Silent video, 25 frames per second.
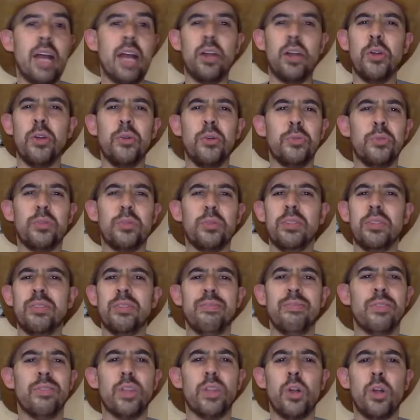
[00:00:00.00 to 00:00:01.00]
don't know,
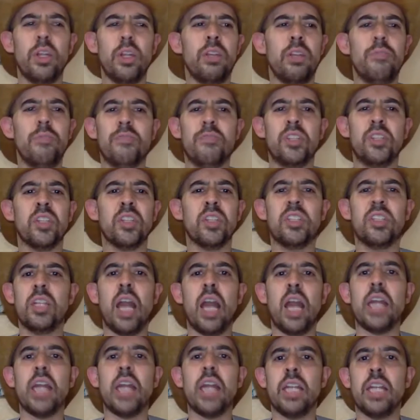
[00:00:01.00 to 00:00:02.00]
30, 60,
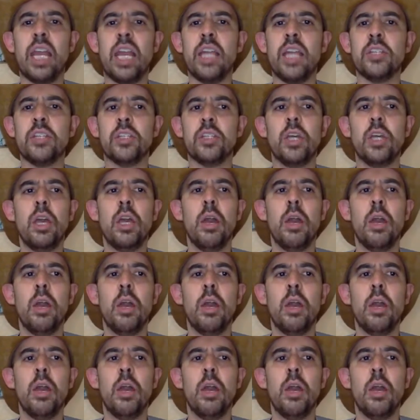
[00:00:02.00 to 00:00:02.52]
90 days.